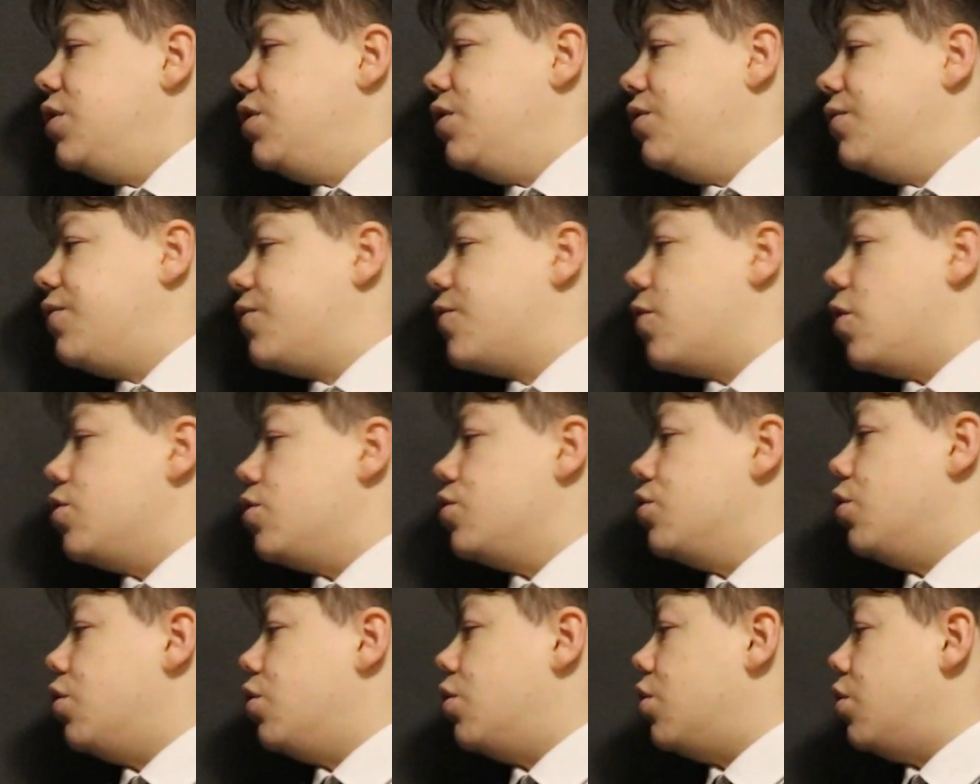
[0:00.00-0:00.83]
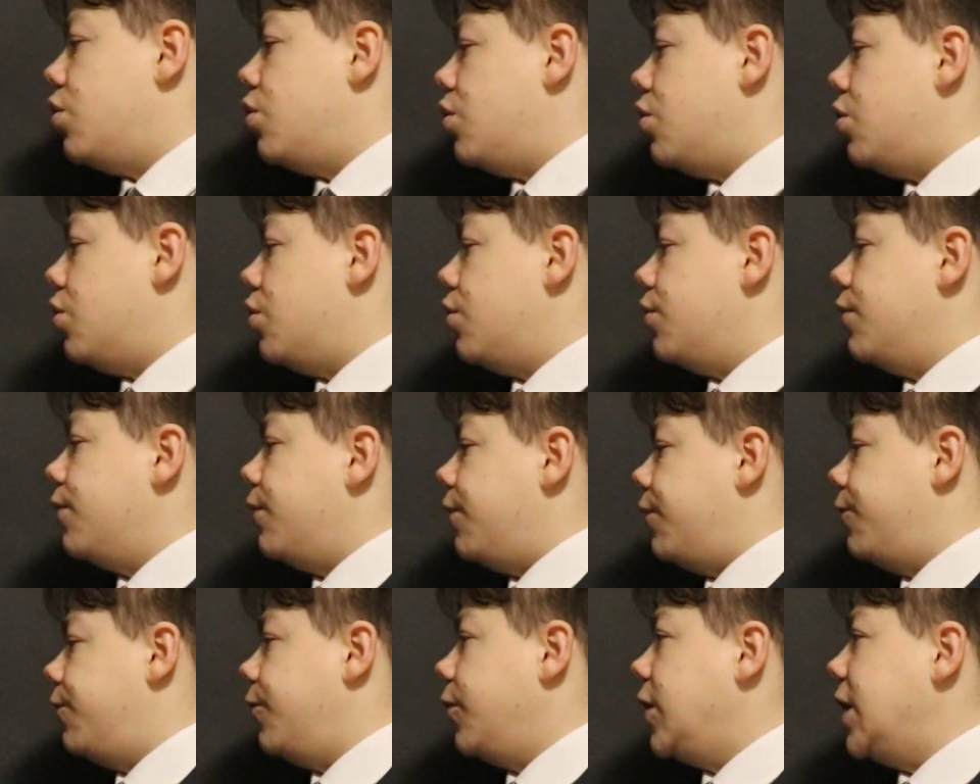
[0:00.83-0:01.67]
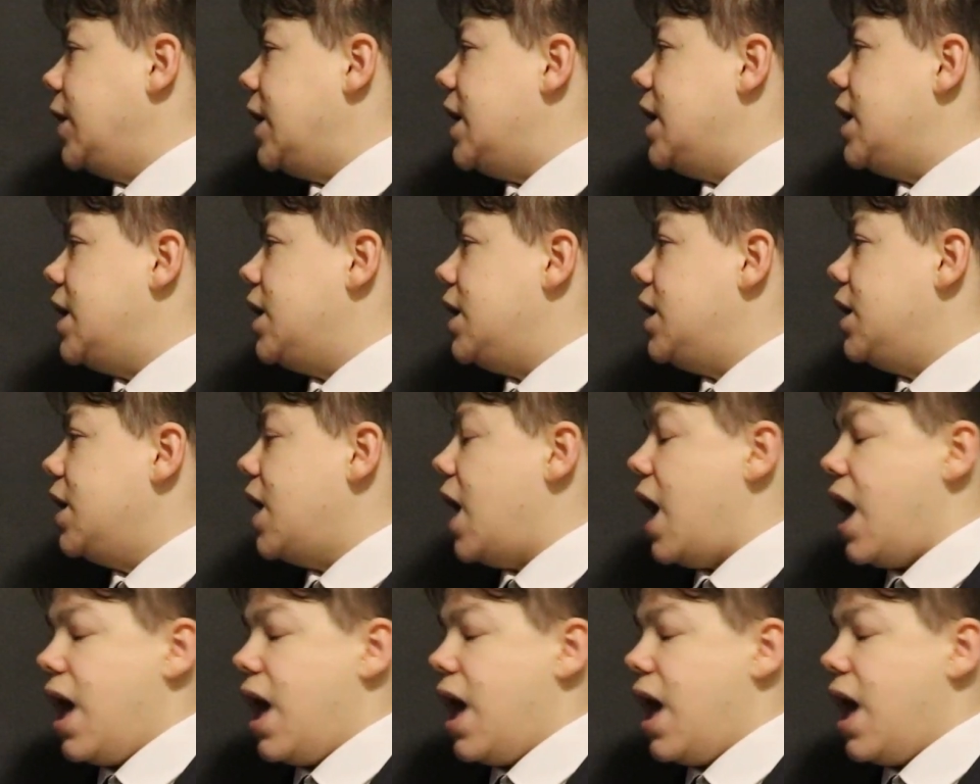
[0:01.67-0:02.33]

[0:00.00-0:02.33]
you've got your fully